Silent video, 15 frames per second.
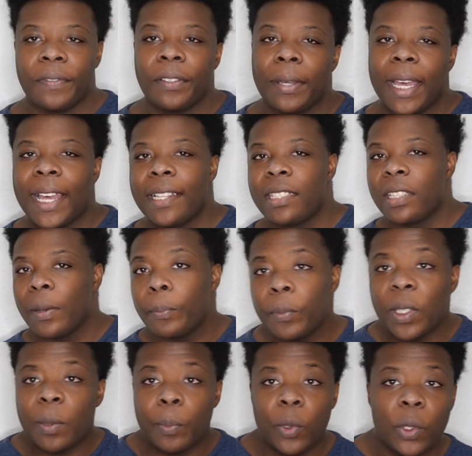You had some
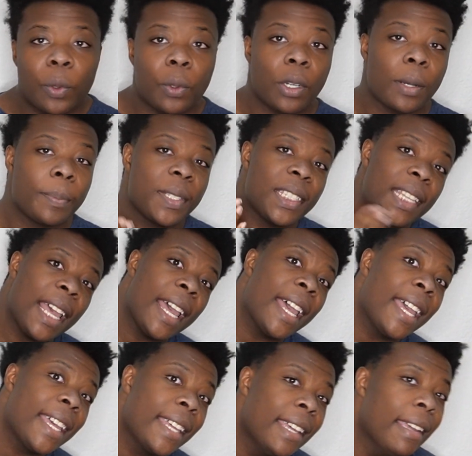people who were
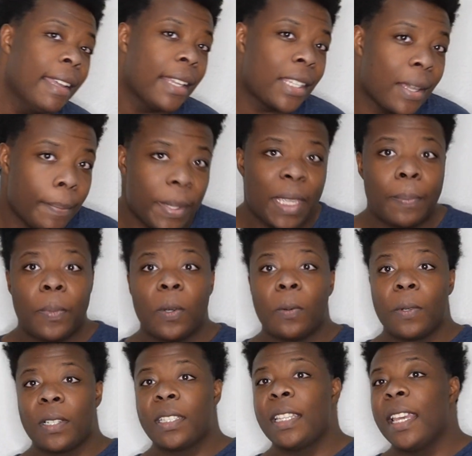upset, some people
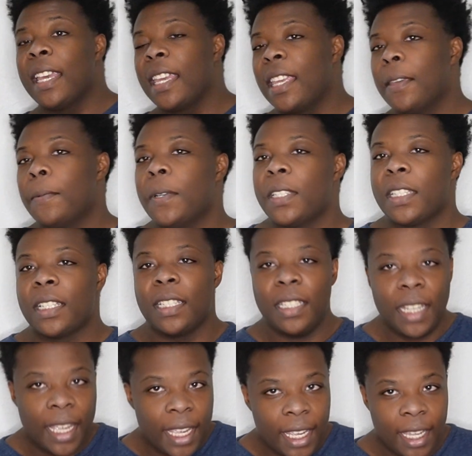were saying he was a
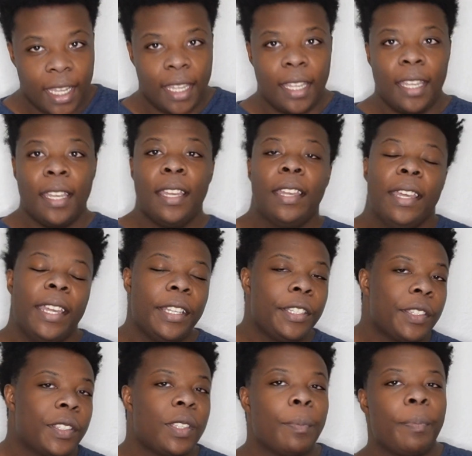dick. It
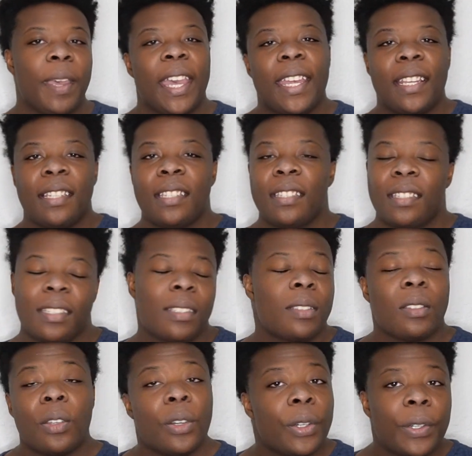just depends
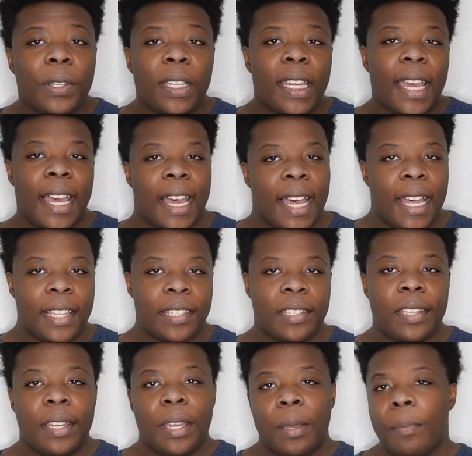who you
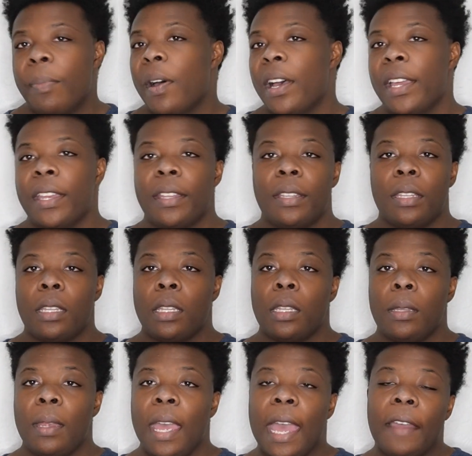asked, but
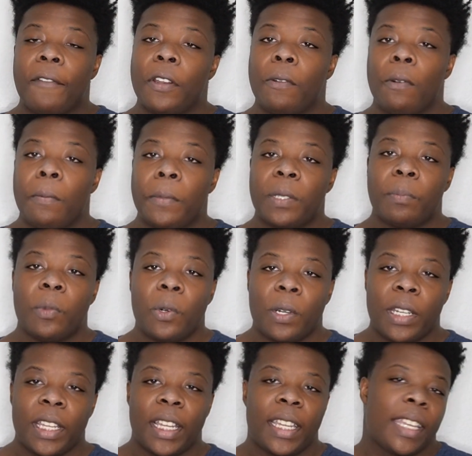everyone was
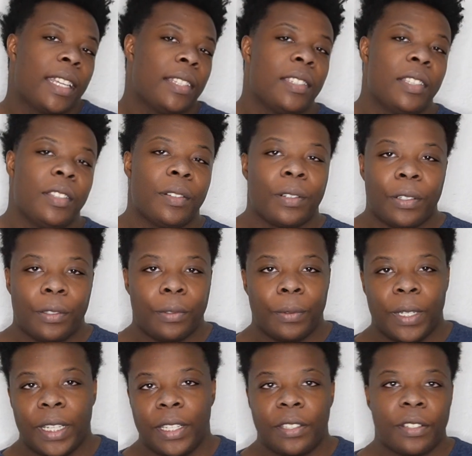mourning, I guess, in their own
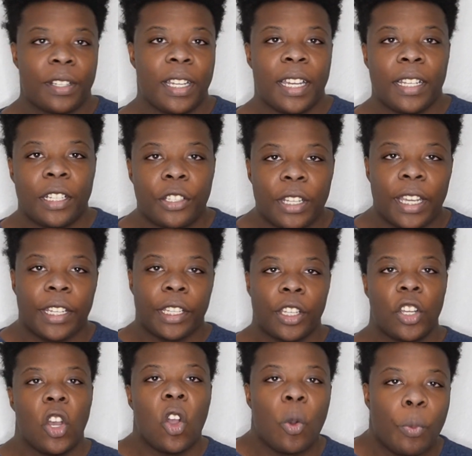ways, or kind of trying to
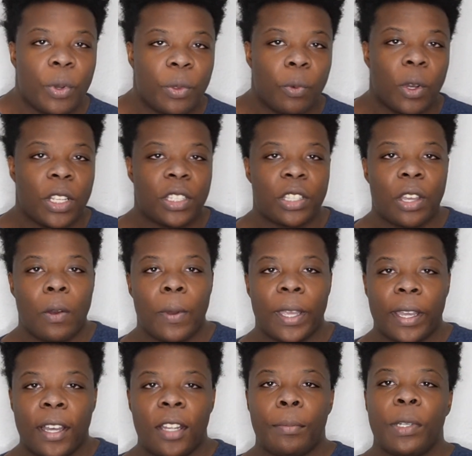cope with what's
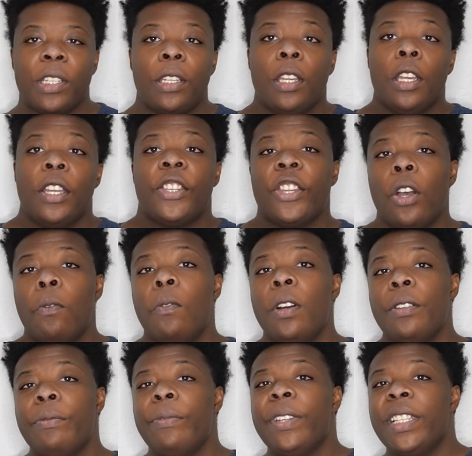going on. But no
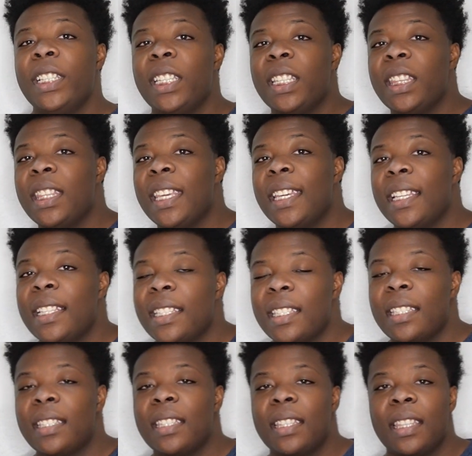one really
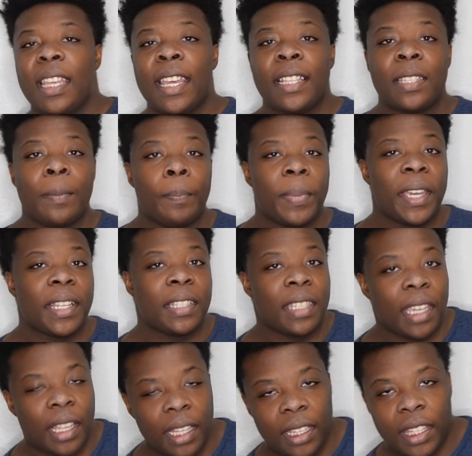thinks it's a big
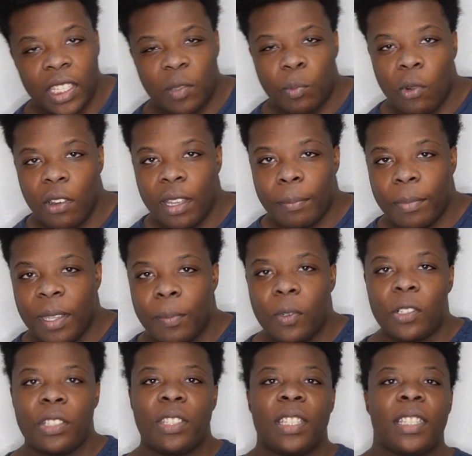deal at this point.
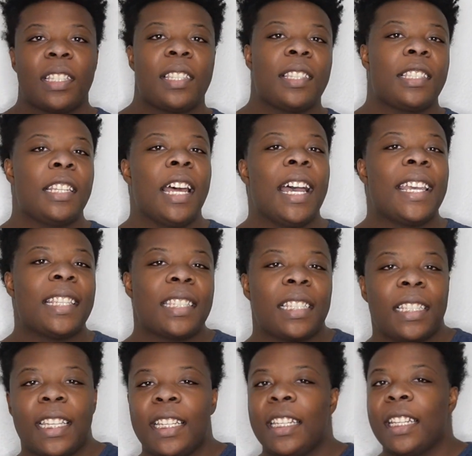People just think this is an
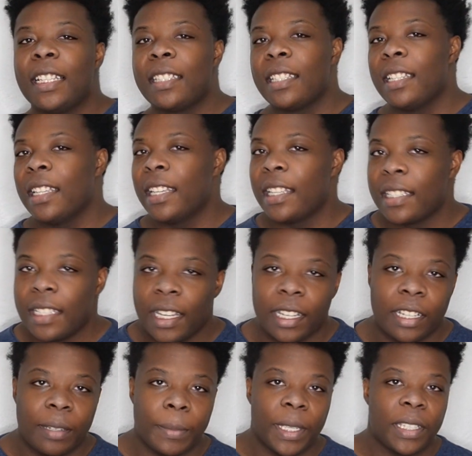isolated incident. It's
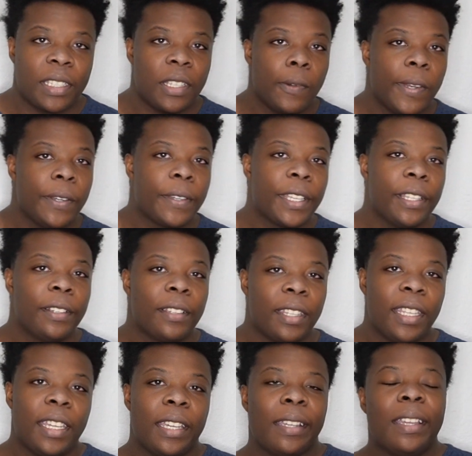not going to be a serial killer
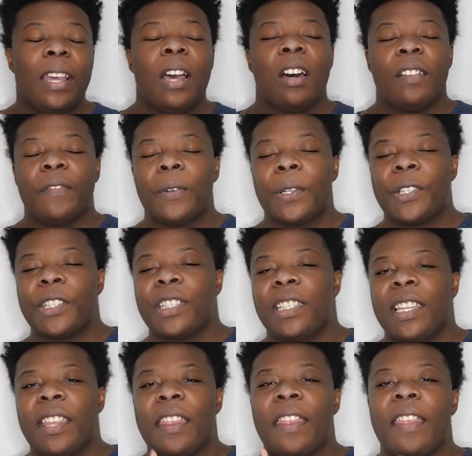thing.
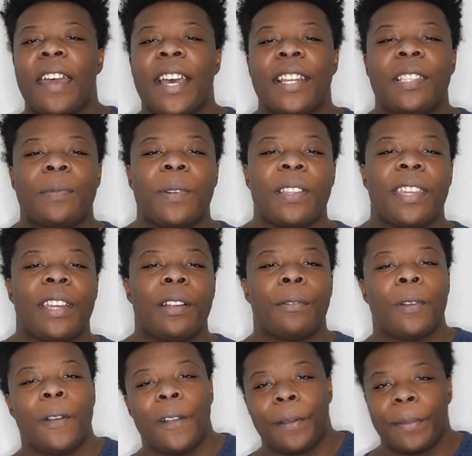Unfortunately, that is where they are
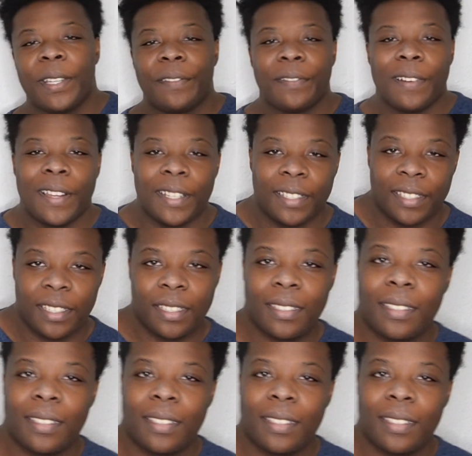wrong, my friends.